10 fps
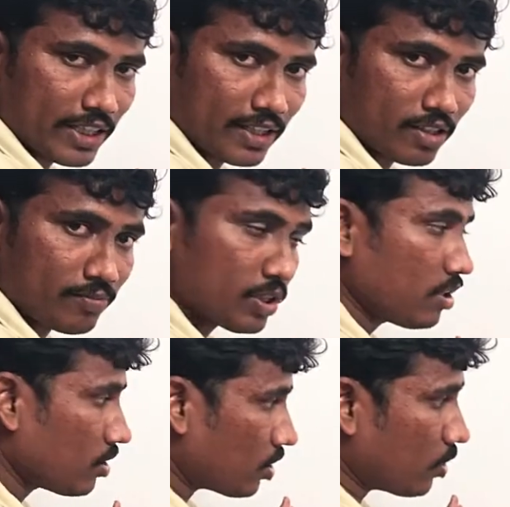diagram.
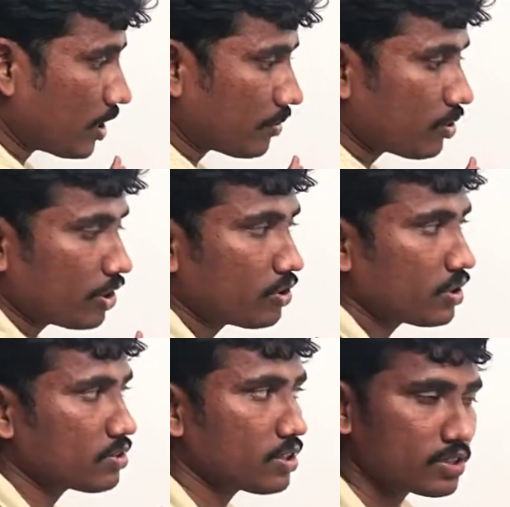Now I am going to
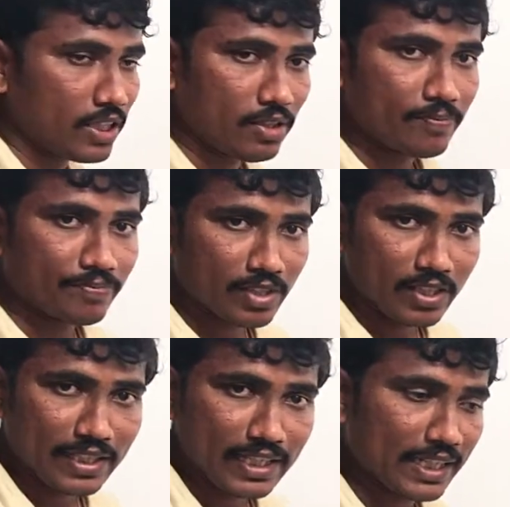discuss the
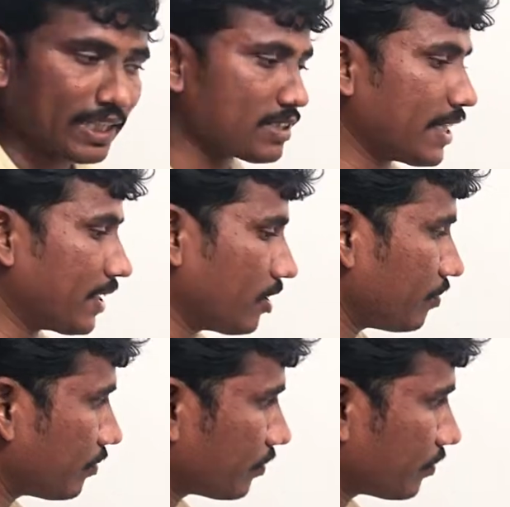T S diagram.